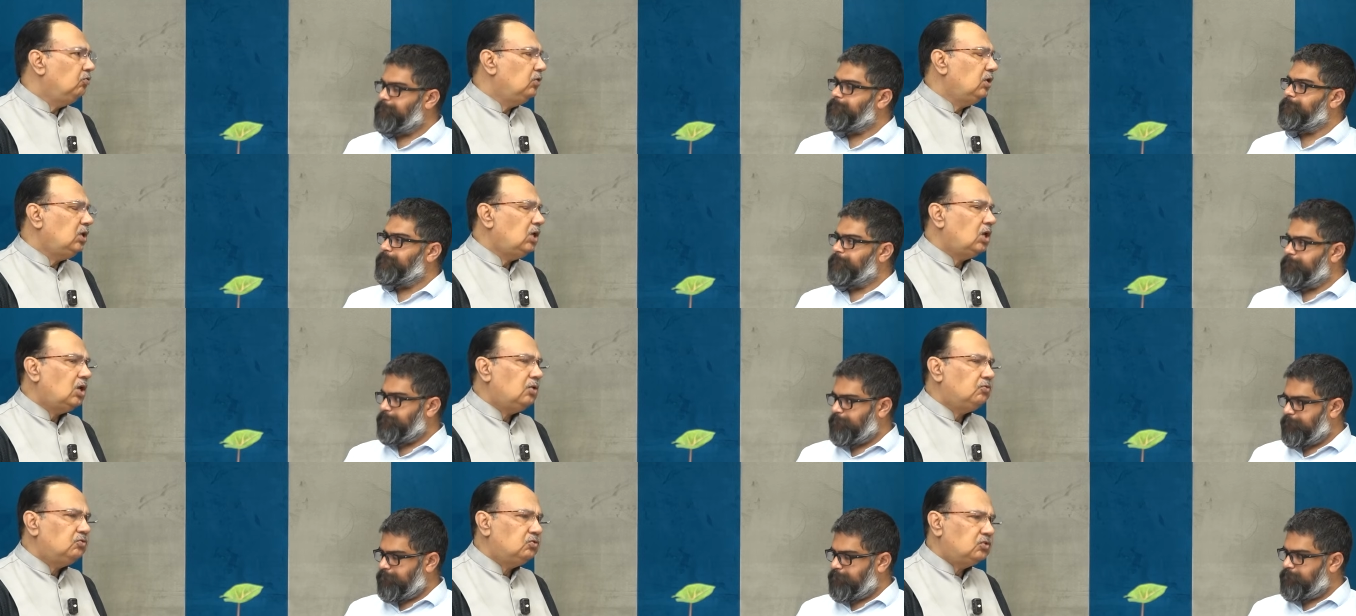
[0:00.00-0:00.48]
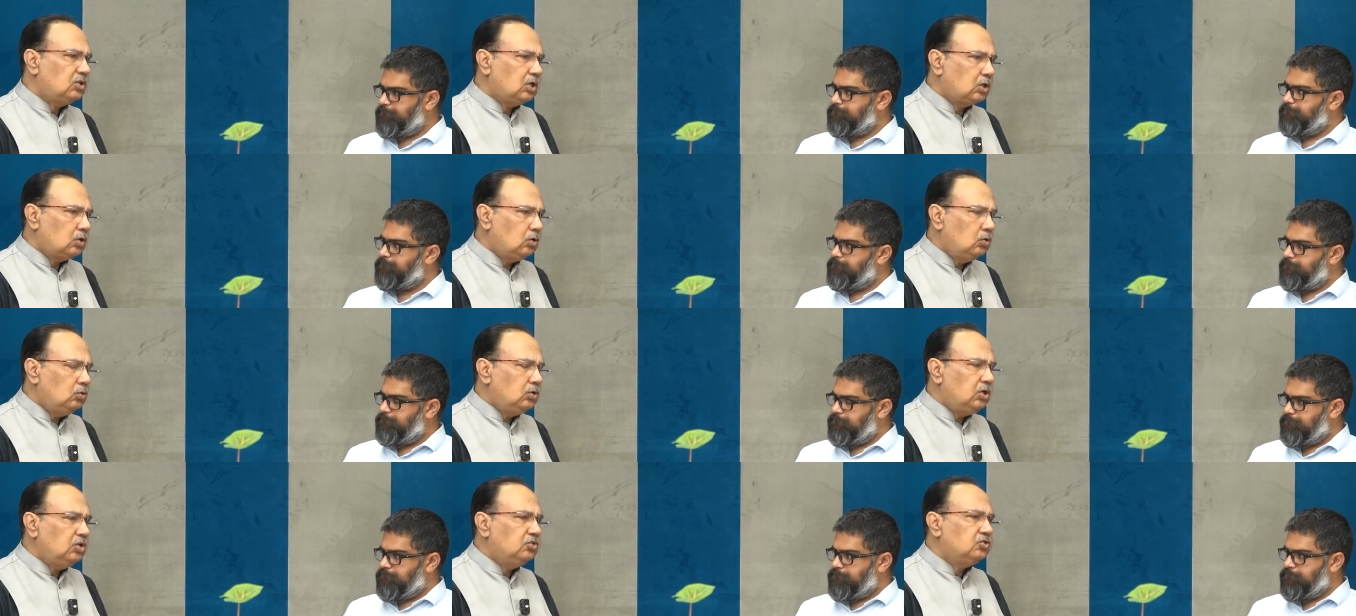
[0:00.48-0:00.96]
Speaker 1: We have
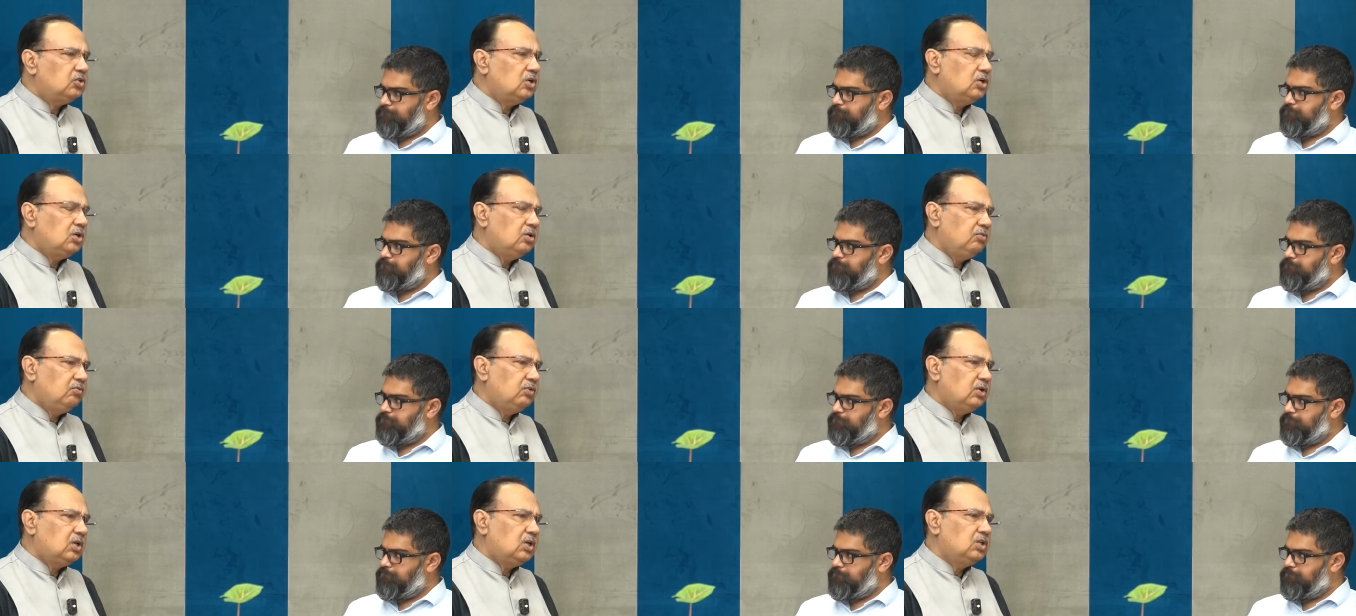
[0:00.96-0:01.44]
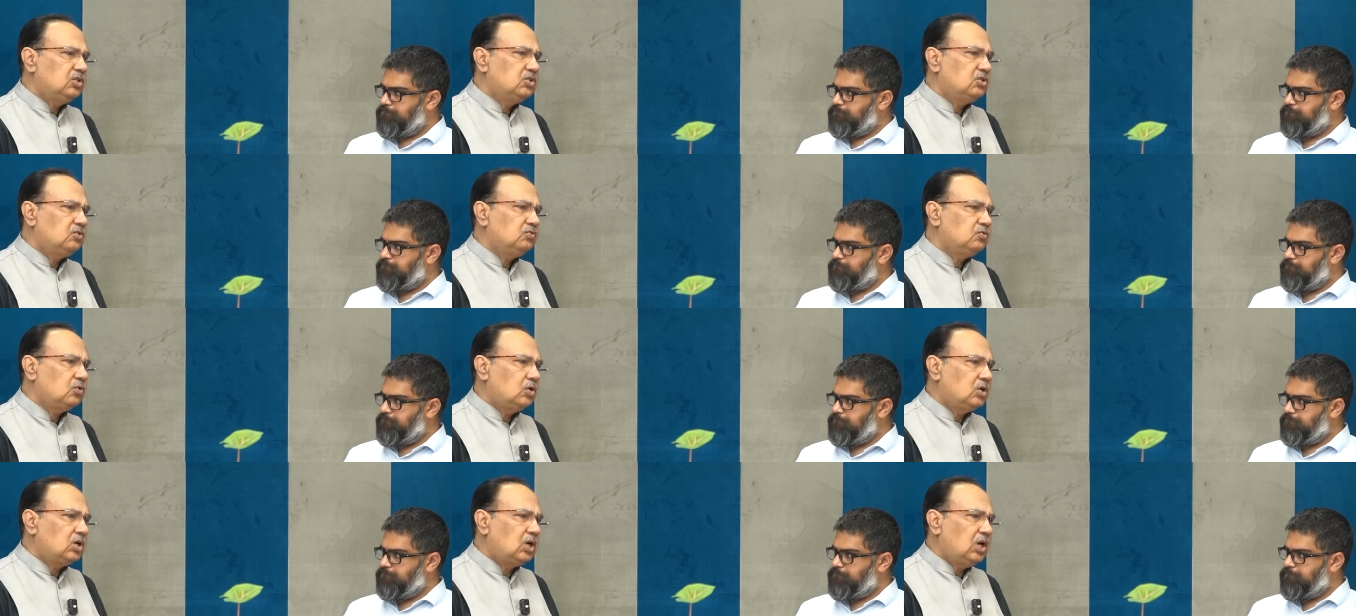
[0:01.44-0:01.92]
security
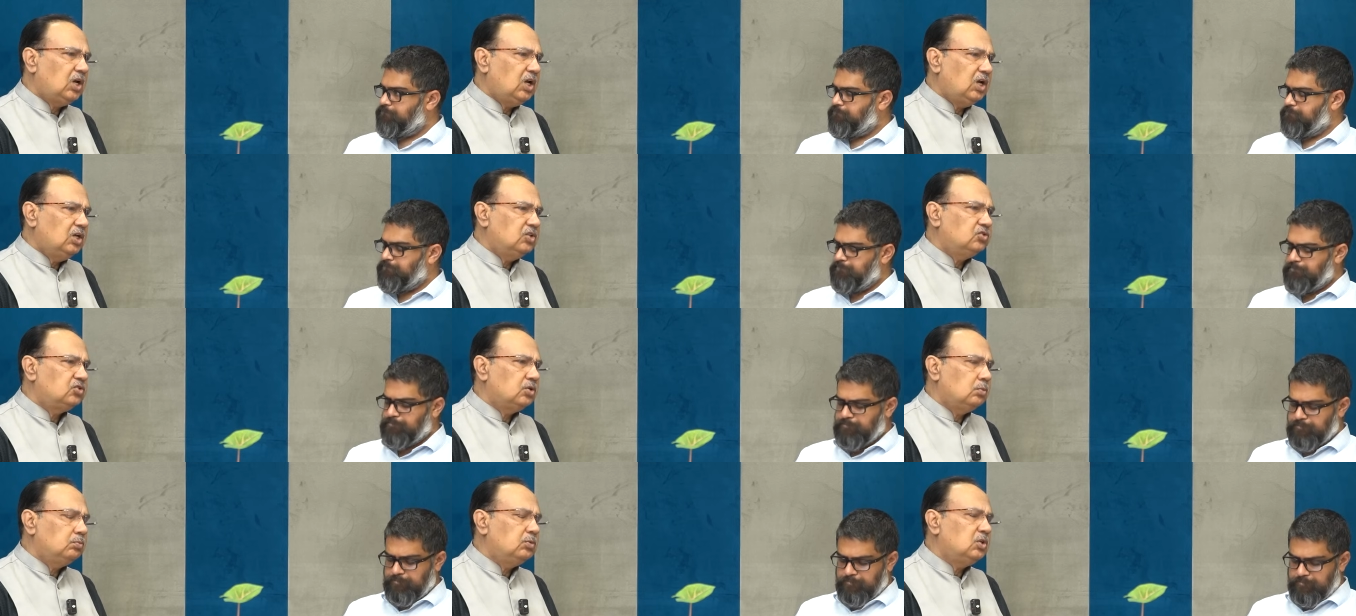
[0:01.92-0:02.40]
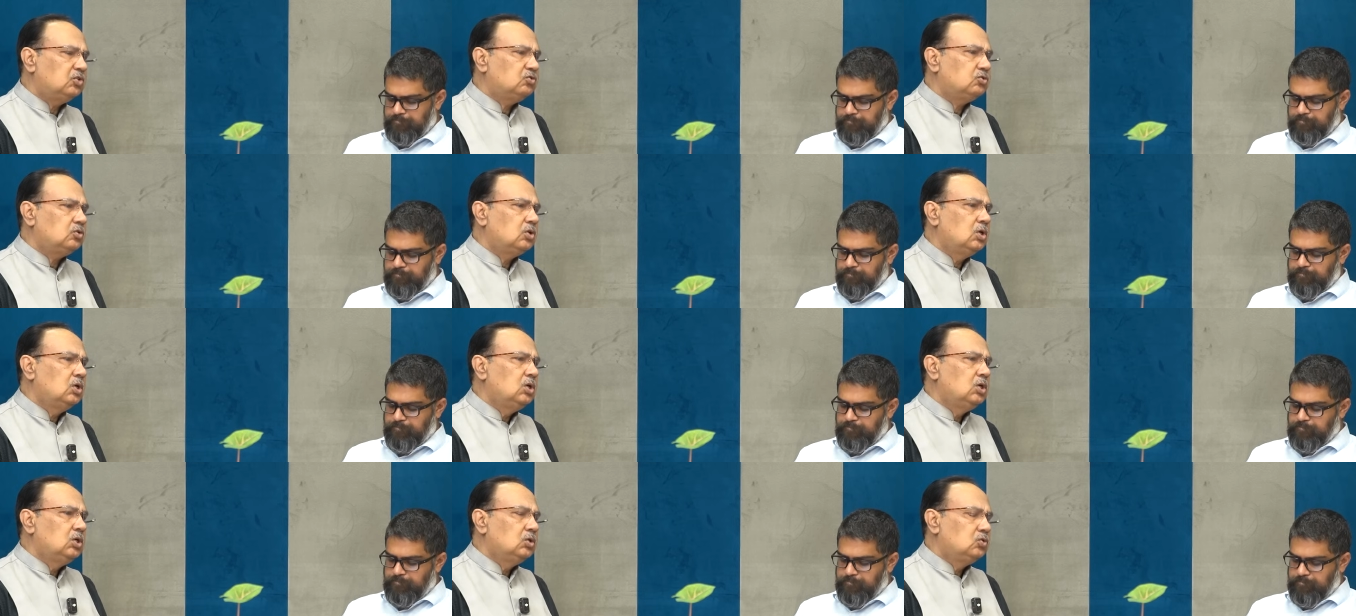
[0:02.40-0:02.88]
certification for ISMS